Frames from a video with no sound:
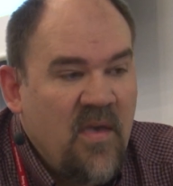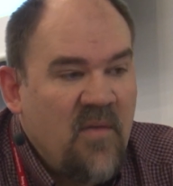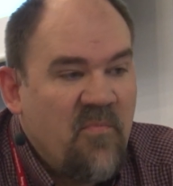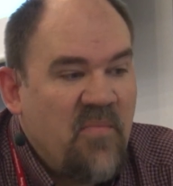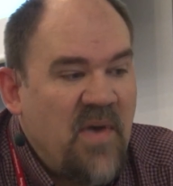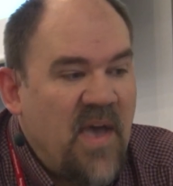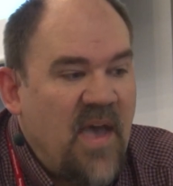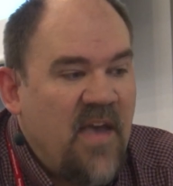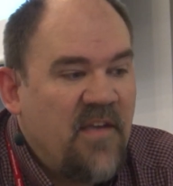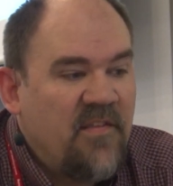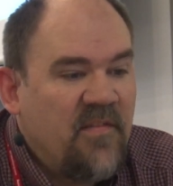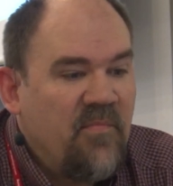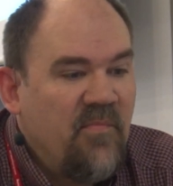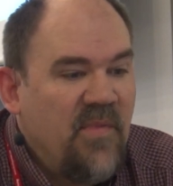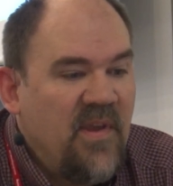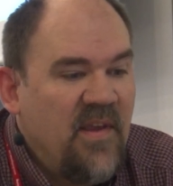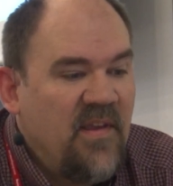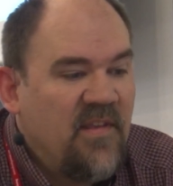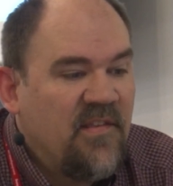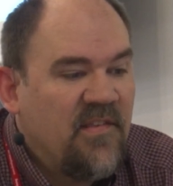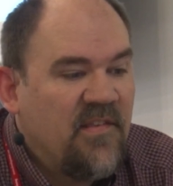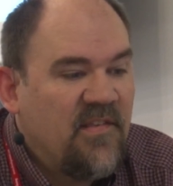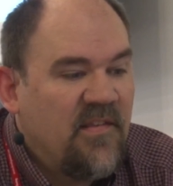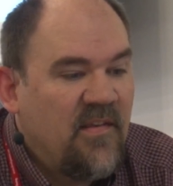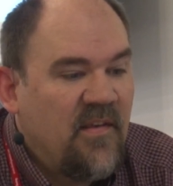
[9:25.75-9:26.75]
Pass
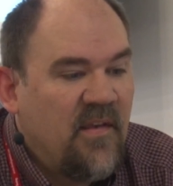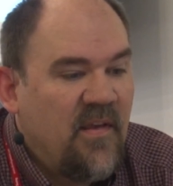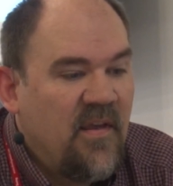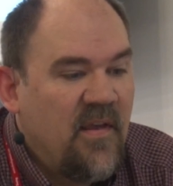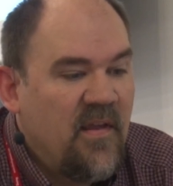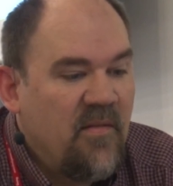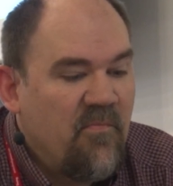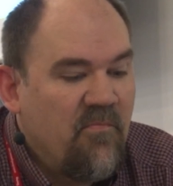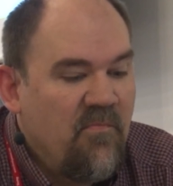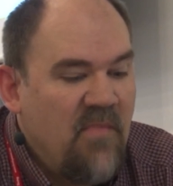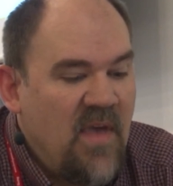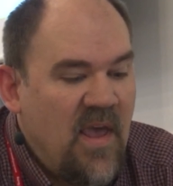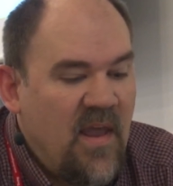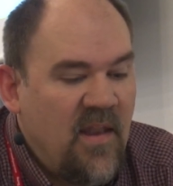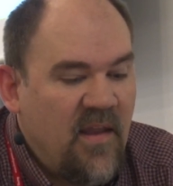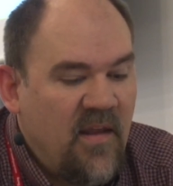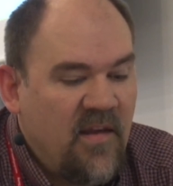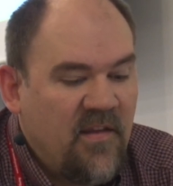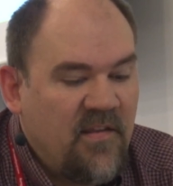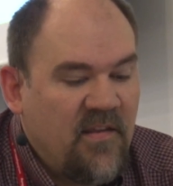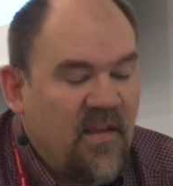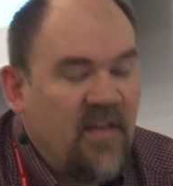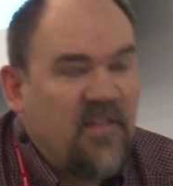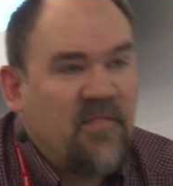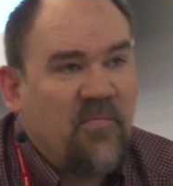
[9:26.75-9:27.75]
means it met
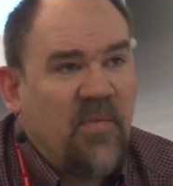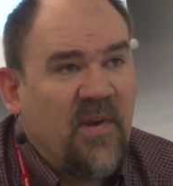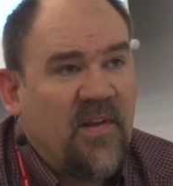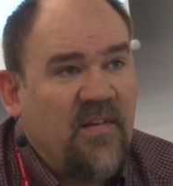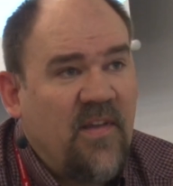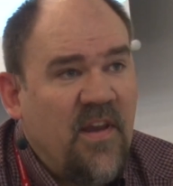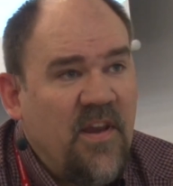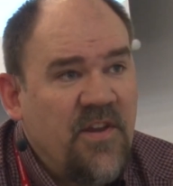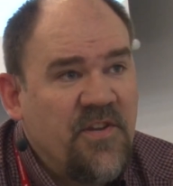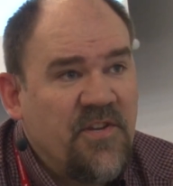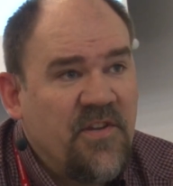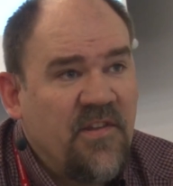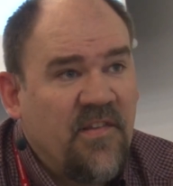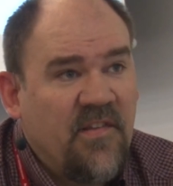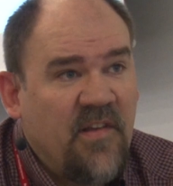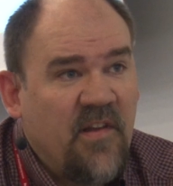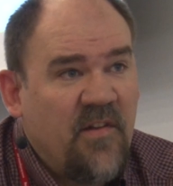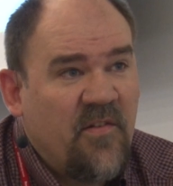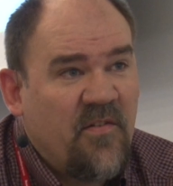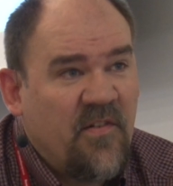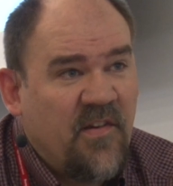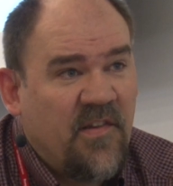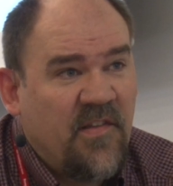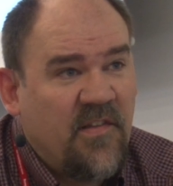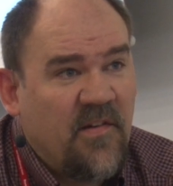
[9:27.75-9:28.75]
expectations
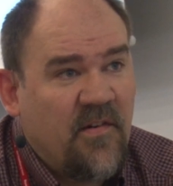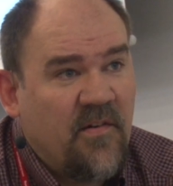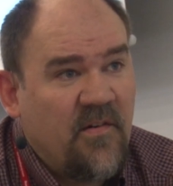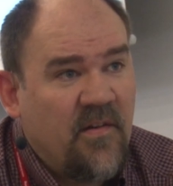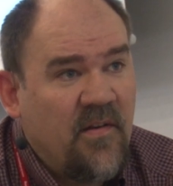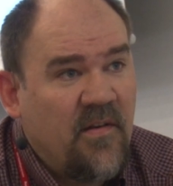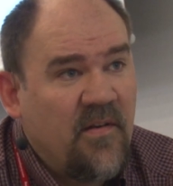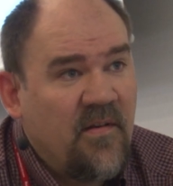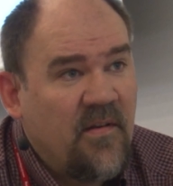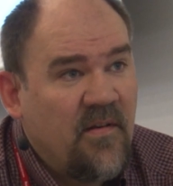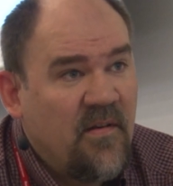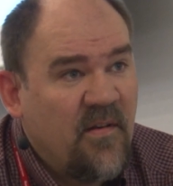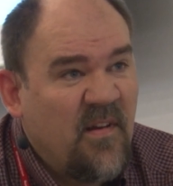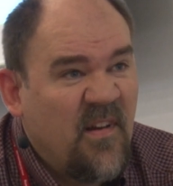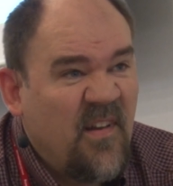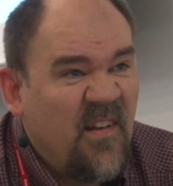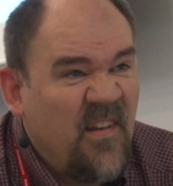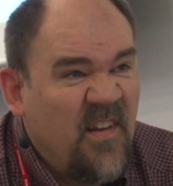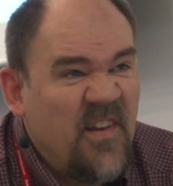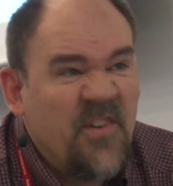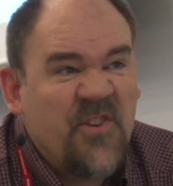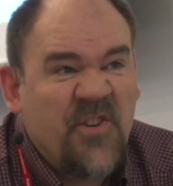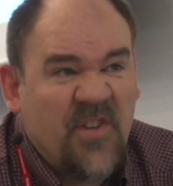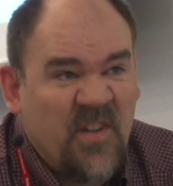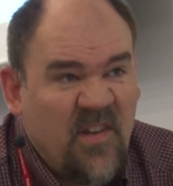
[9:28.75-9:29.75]
under a certain
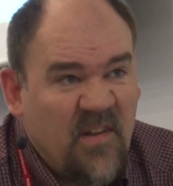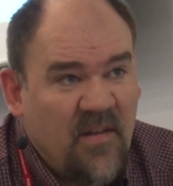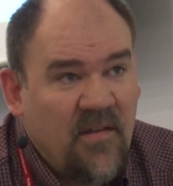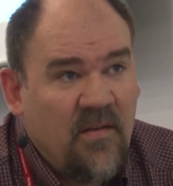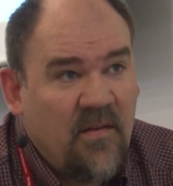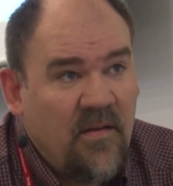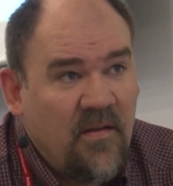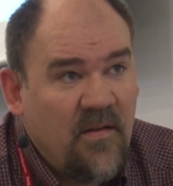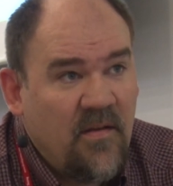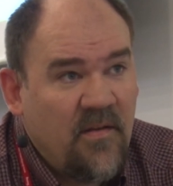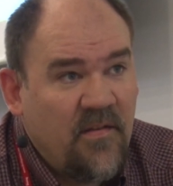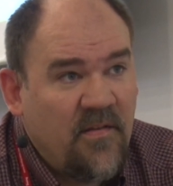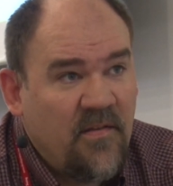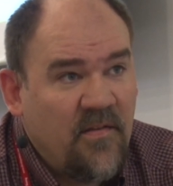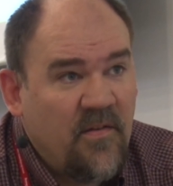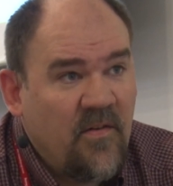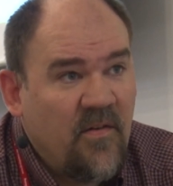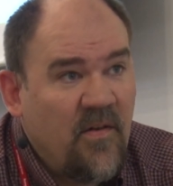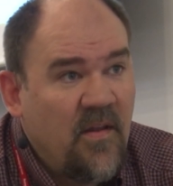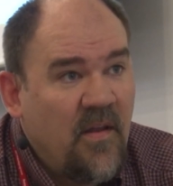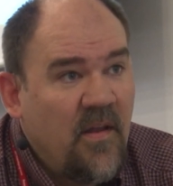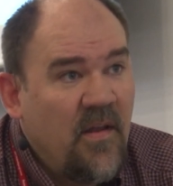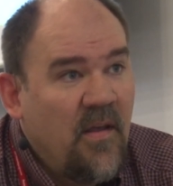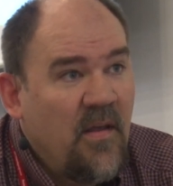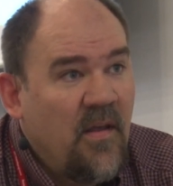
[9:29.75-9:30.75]
condition. Yeah, I think that's
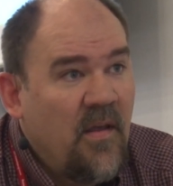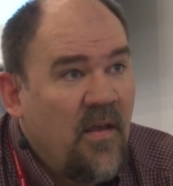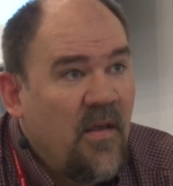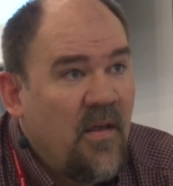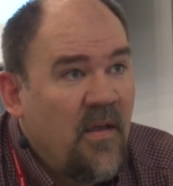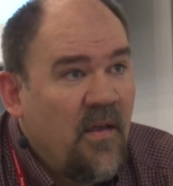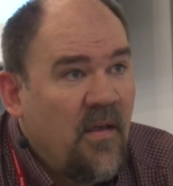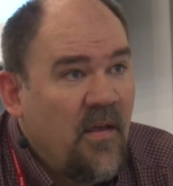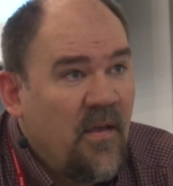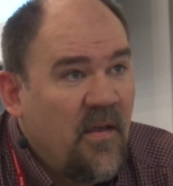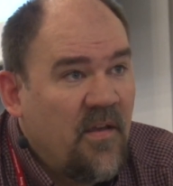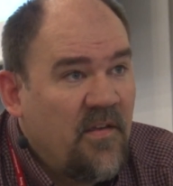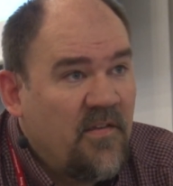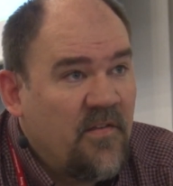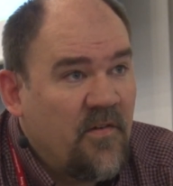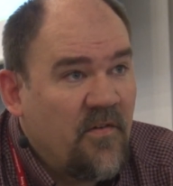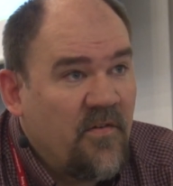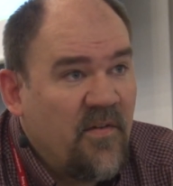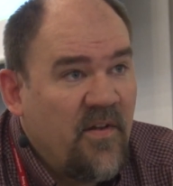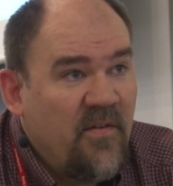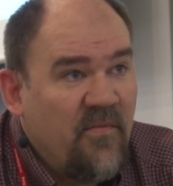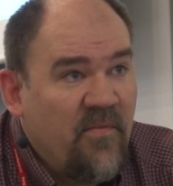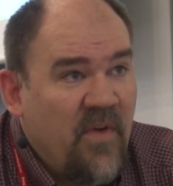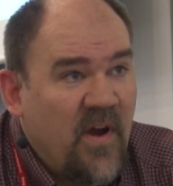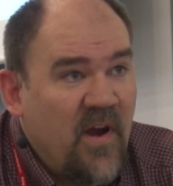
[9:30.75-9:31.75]
what our... A
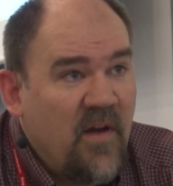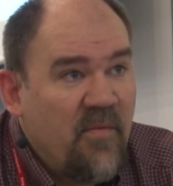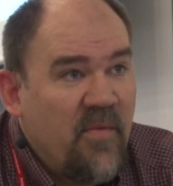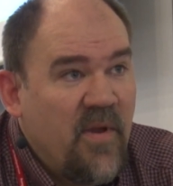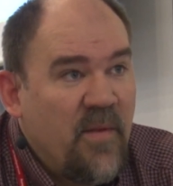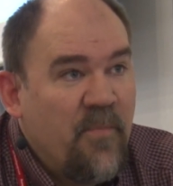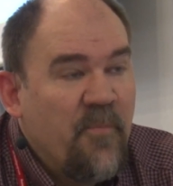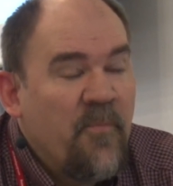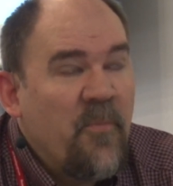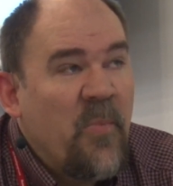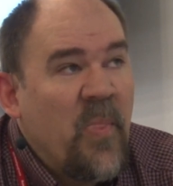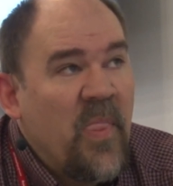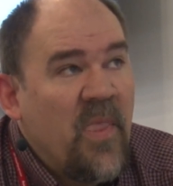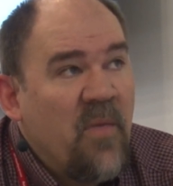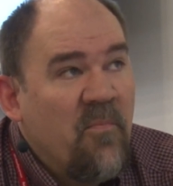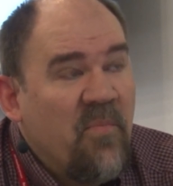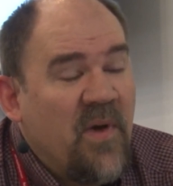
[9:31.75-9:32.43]
certain environment. Yeah.